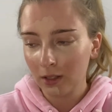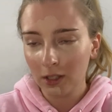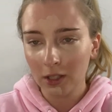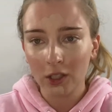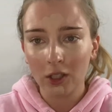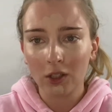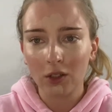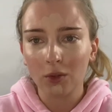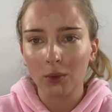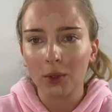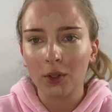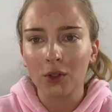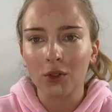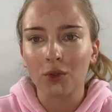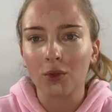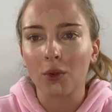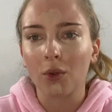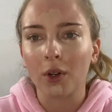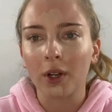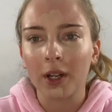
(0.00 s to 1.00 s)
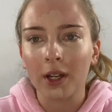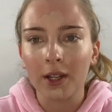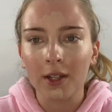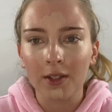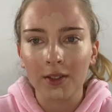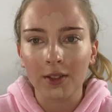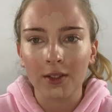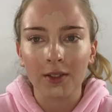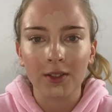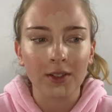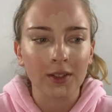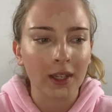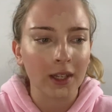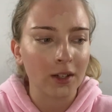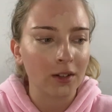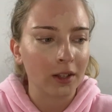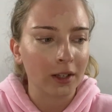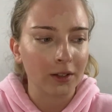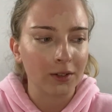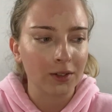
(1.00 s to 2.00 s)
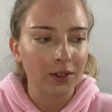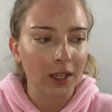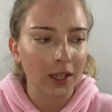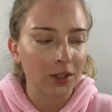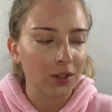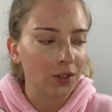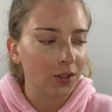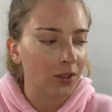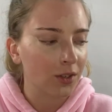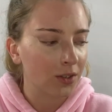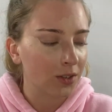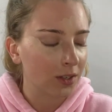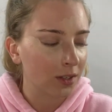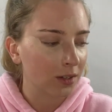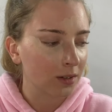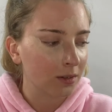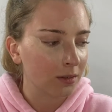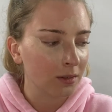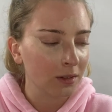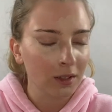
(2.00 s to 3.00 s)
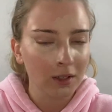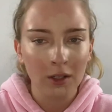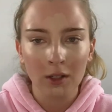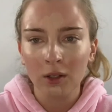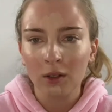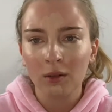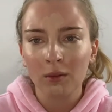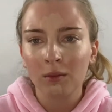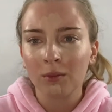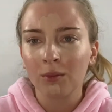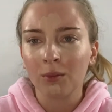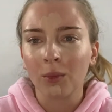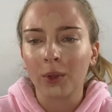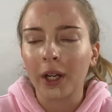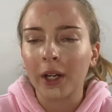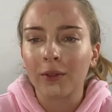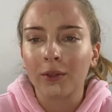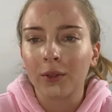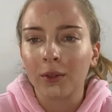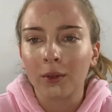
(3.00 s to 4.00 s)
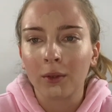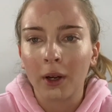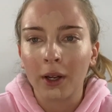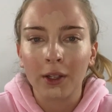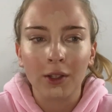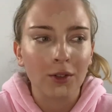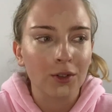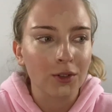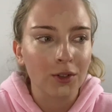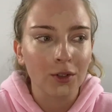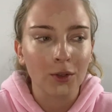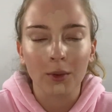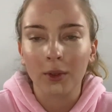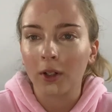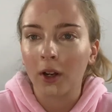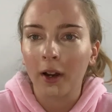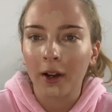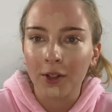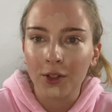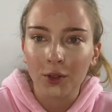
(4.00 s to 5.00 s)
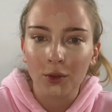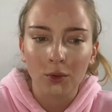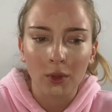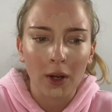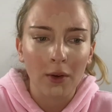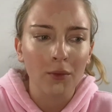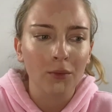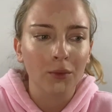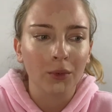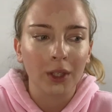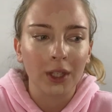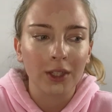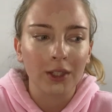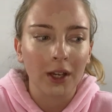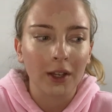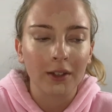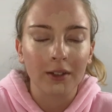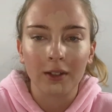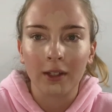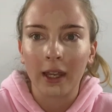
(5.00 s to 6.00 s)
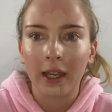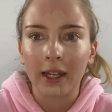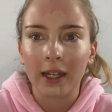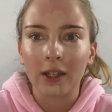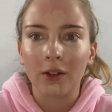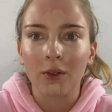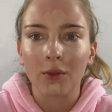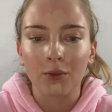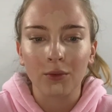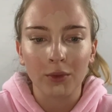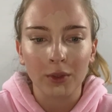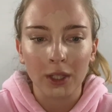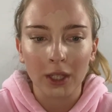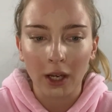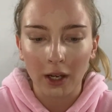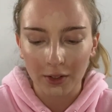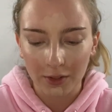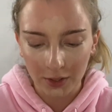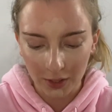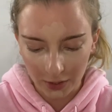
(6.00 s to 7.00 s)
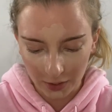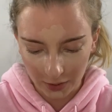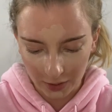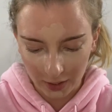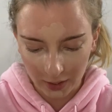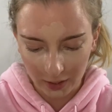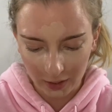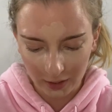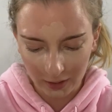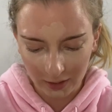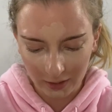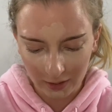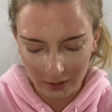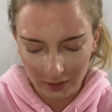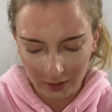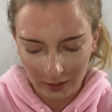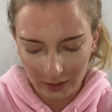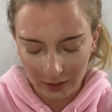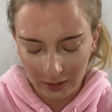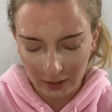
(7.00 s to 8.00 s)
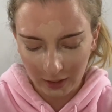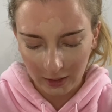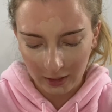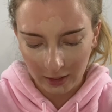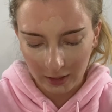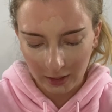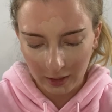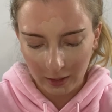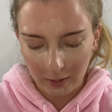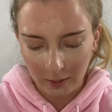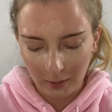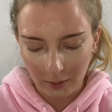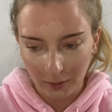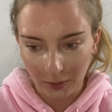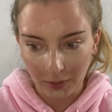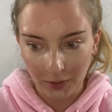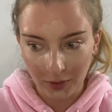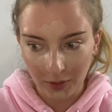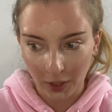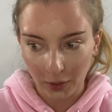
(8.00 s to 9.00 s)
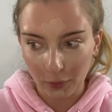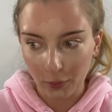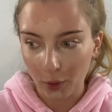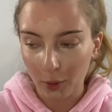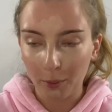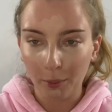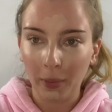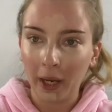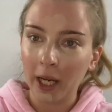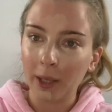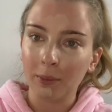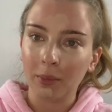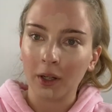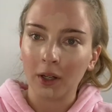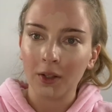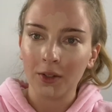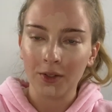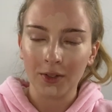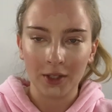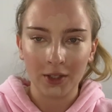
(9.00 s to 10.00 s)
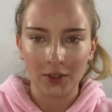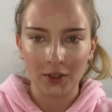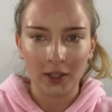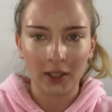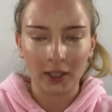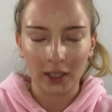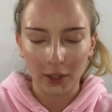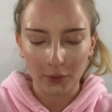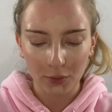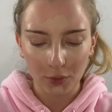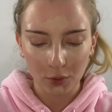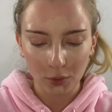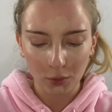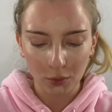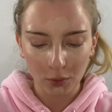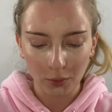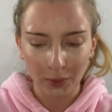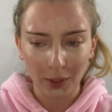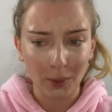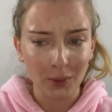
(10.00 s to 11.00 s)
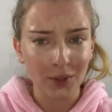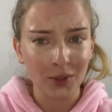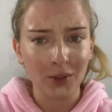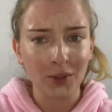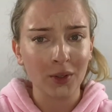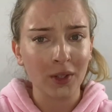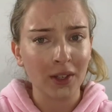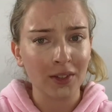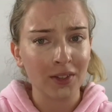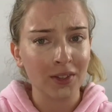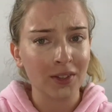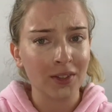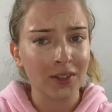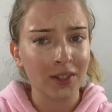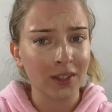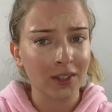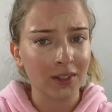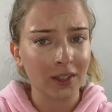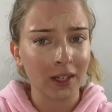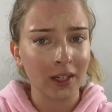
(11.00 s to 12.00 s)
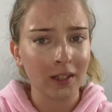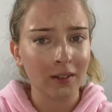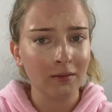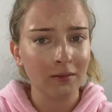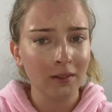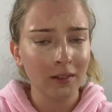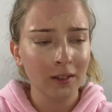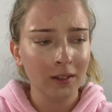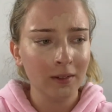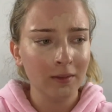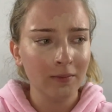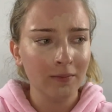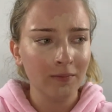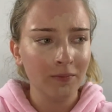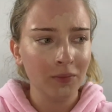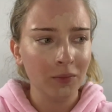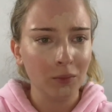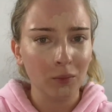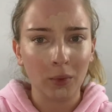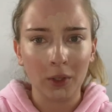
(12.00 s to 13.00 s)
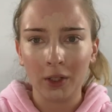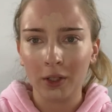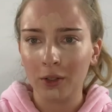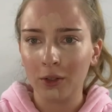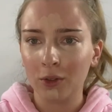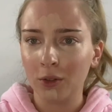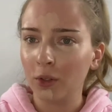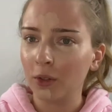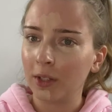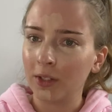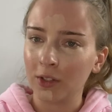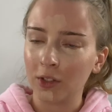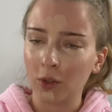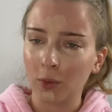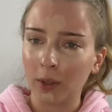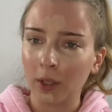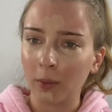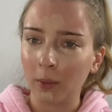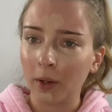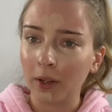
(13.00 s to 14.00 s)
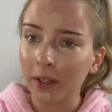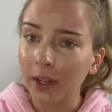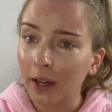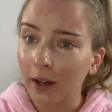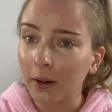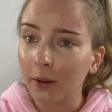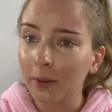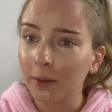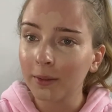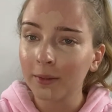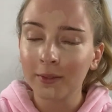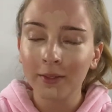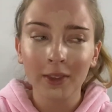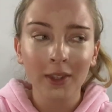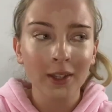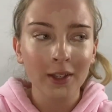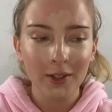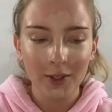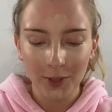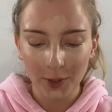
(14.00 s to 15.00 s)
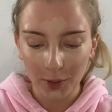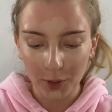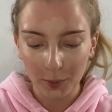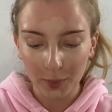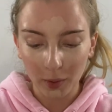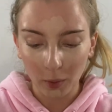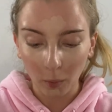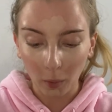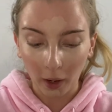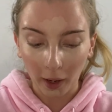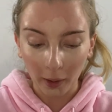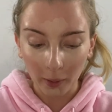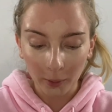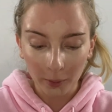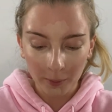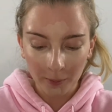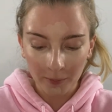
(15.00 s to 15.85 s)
doing drawings and sketches and whatever I used to do in high school. I haven't really done any of the artistic stuff on paper since I left school, and that was in 2016. We're in 2021 now, so it's been a while.